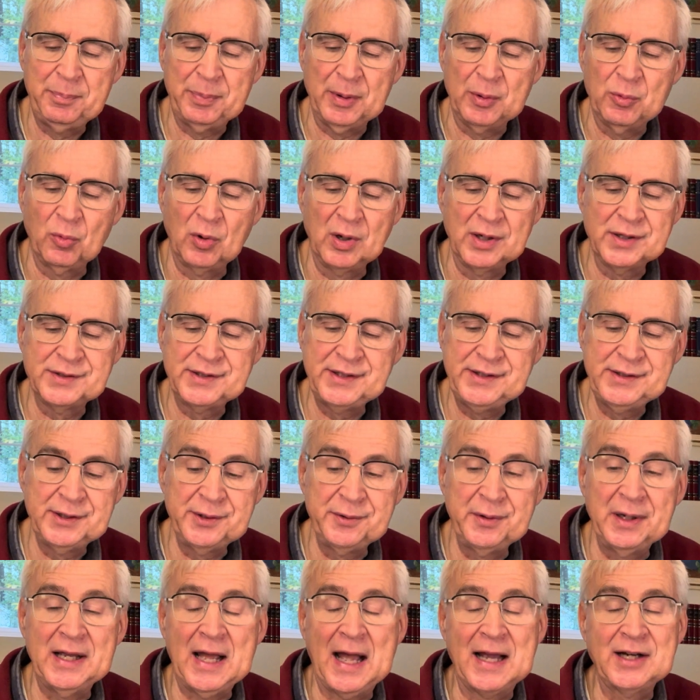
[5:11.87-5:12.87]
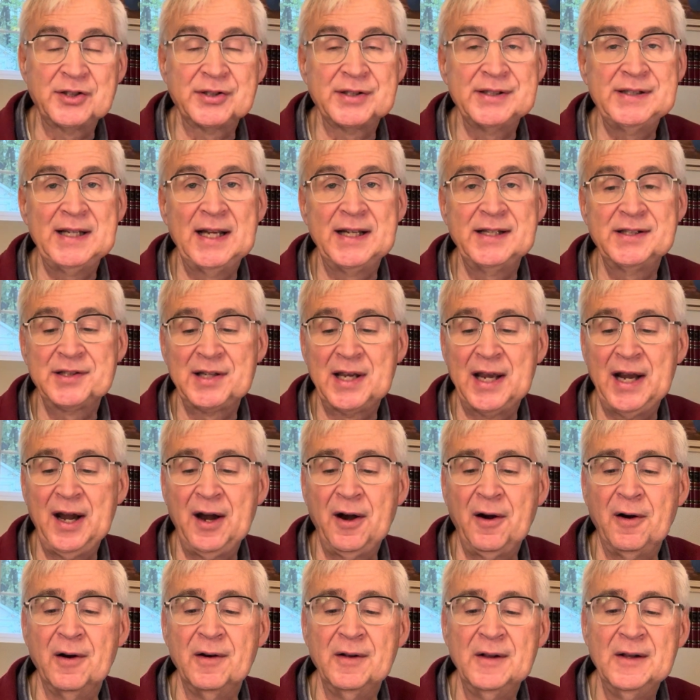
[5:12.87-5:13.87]
And what does he do? He actually takes
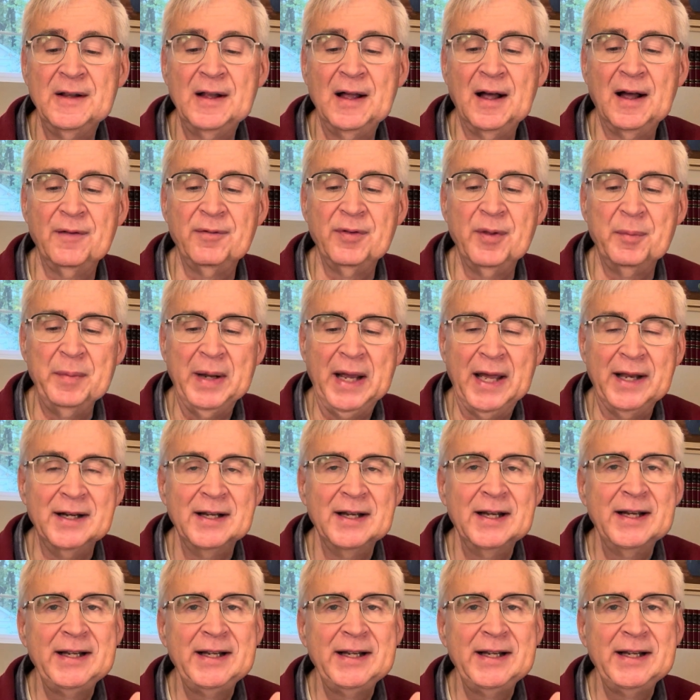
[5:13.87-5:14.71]
care of the man.